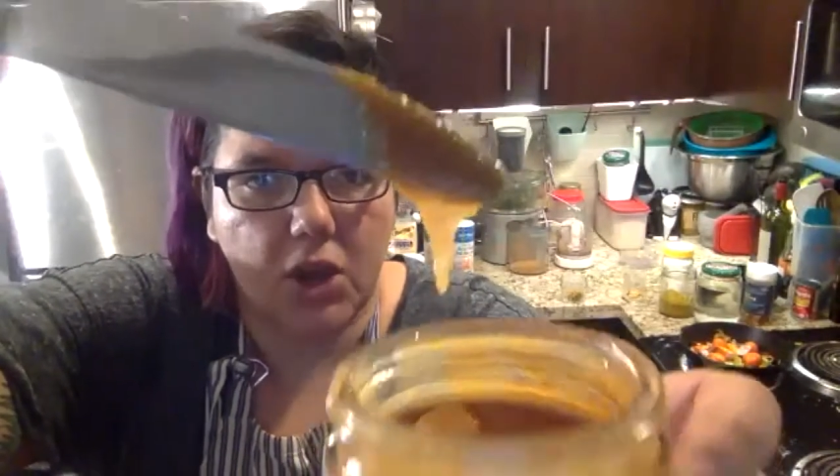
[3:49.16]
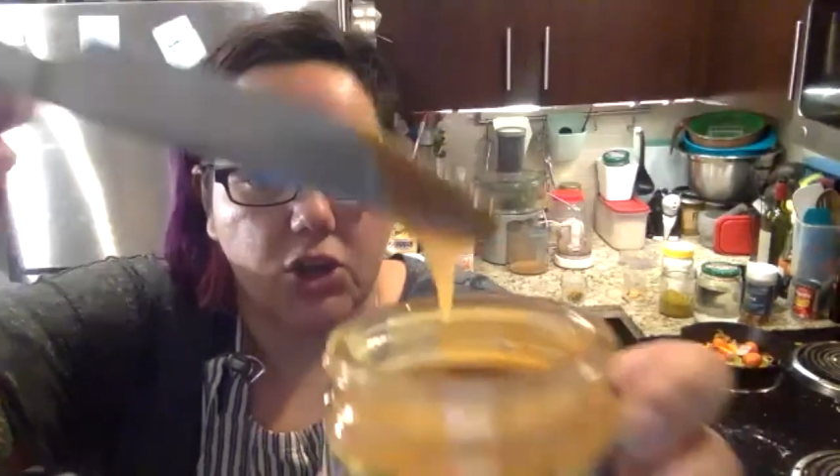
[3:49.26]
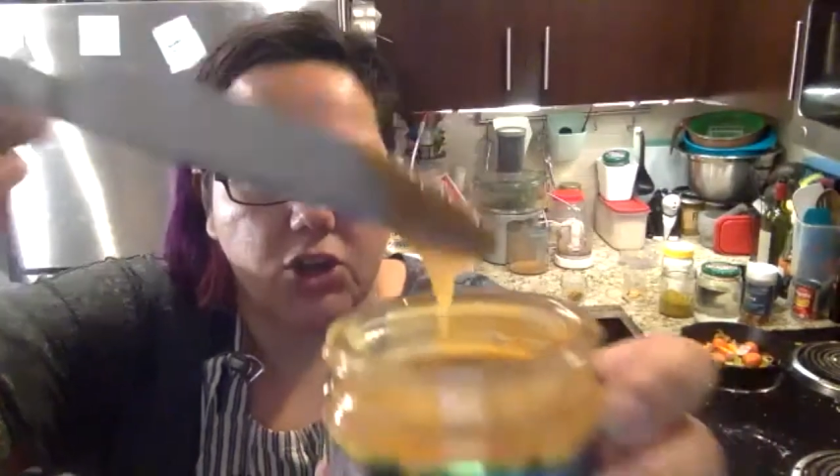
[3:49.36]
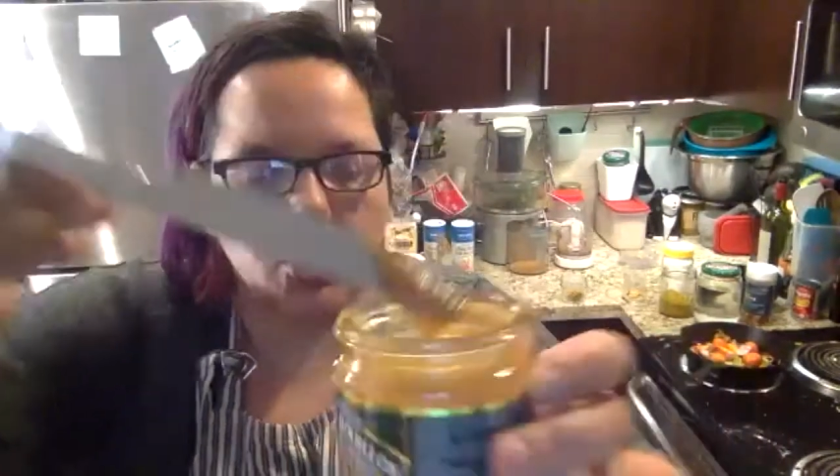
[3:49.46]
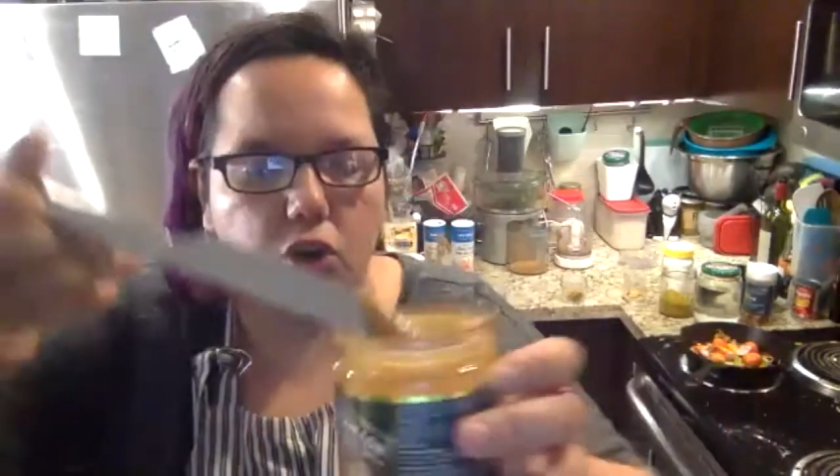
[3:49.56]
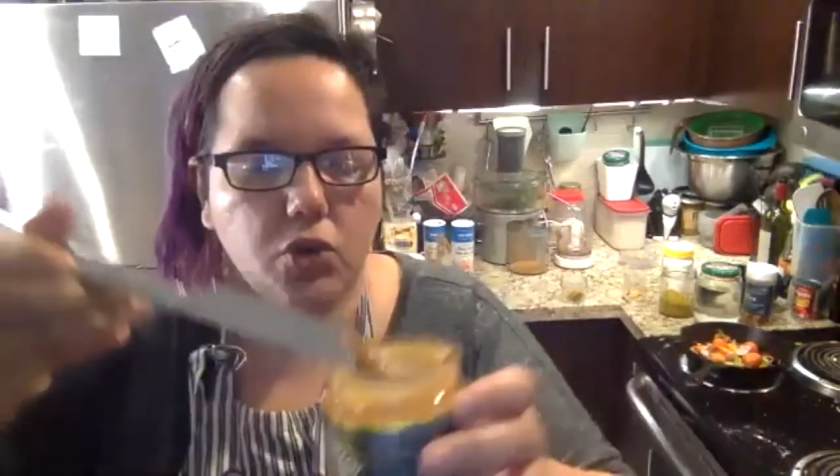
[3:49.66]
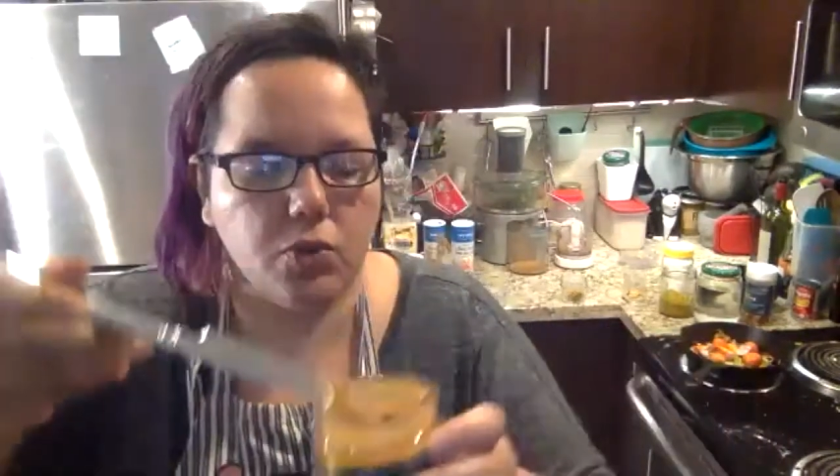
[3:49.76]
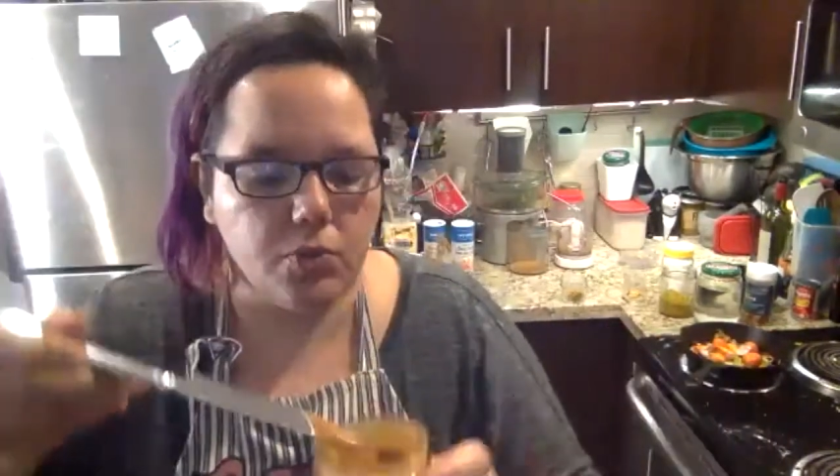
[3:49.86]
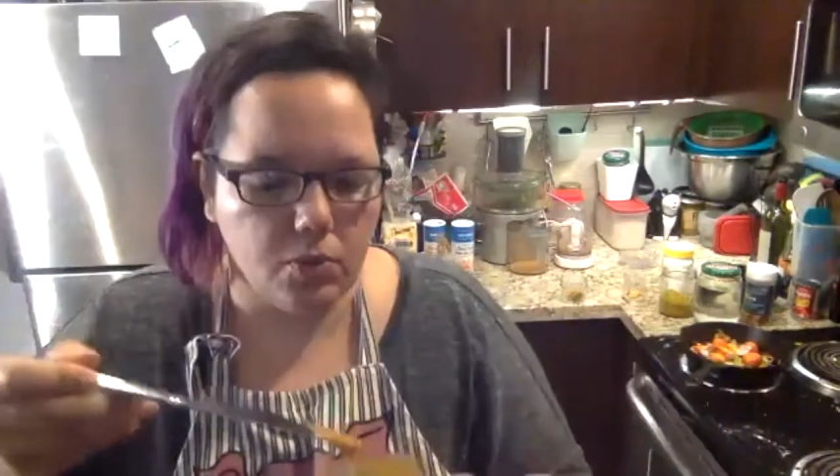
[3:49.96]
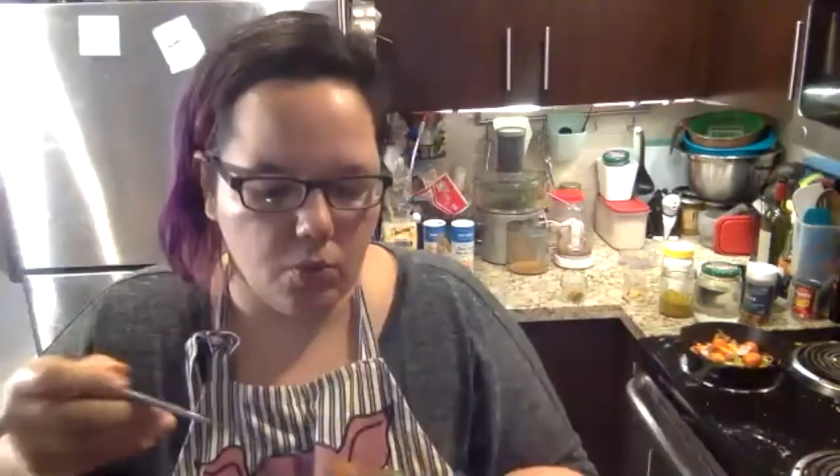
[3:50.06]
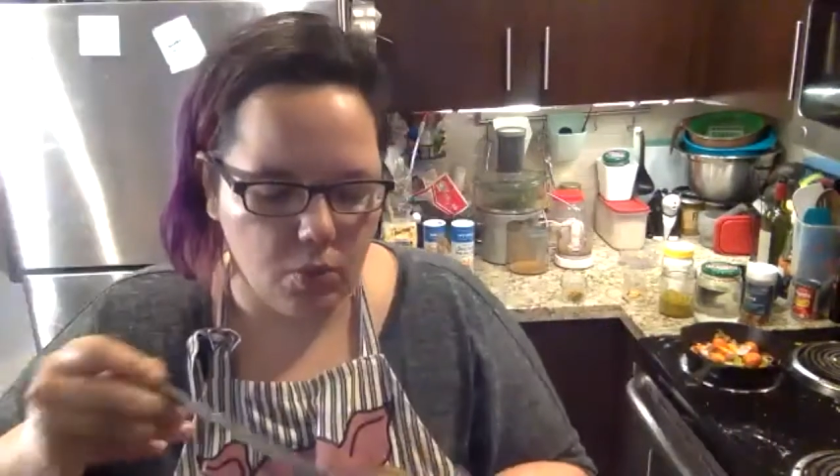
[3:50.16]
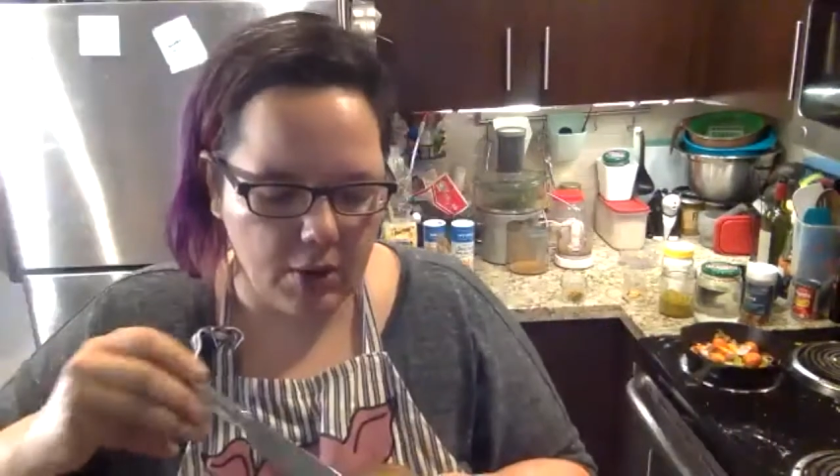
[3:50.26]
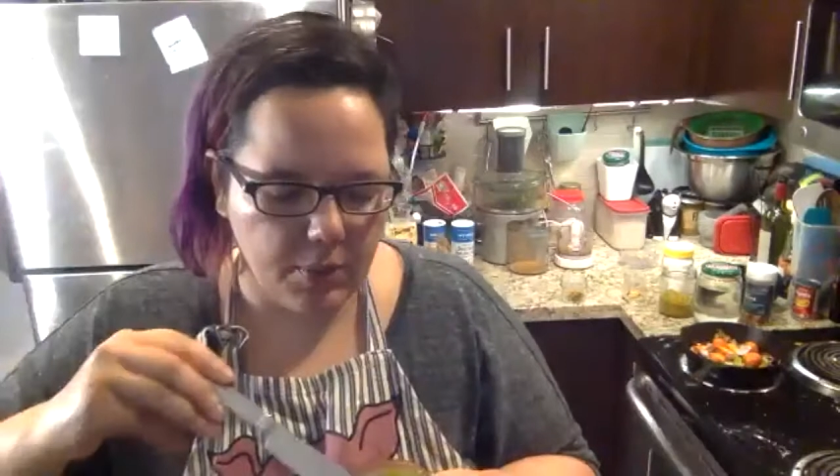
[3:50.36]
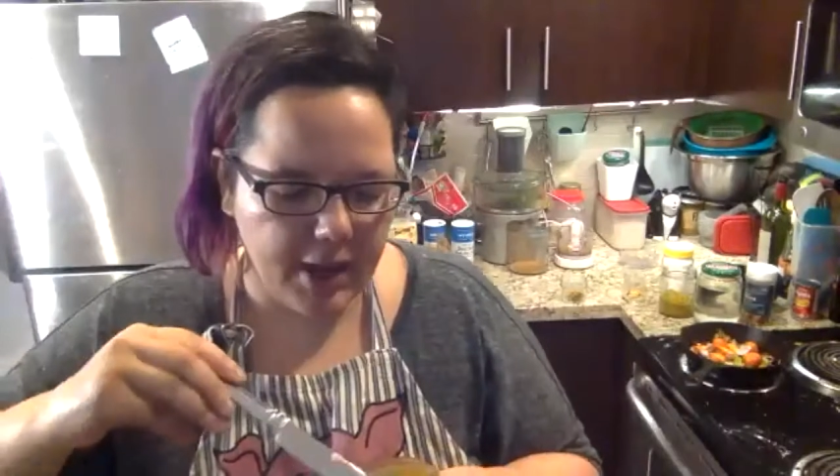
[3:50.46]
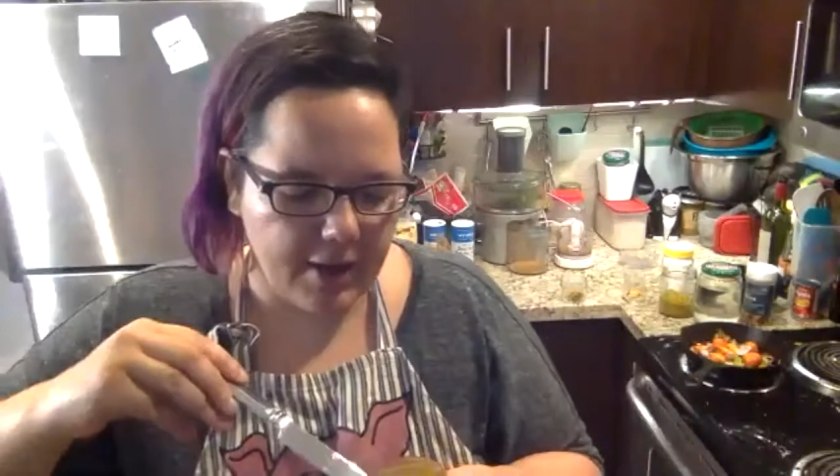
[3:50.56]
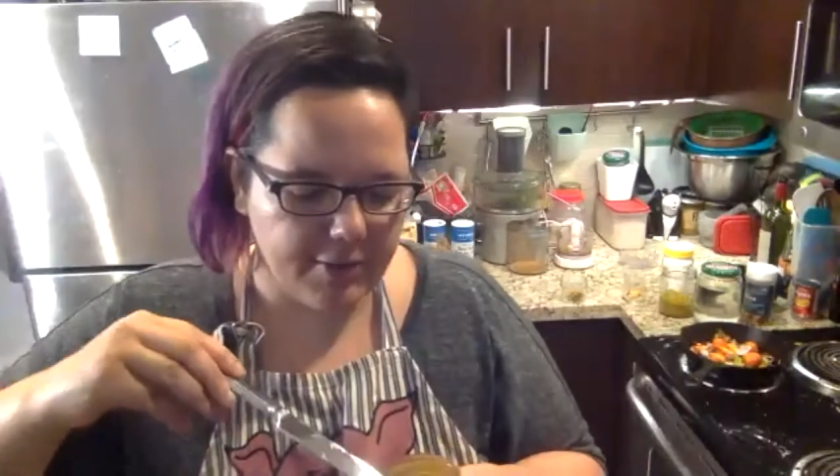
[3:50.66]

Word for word: So what we have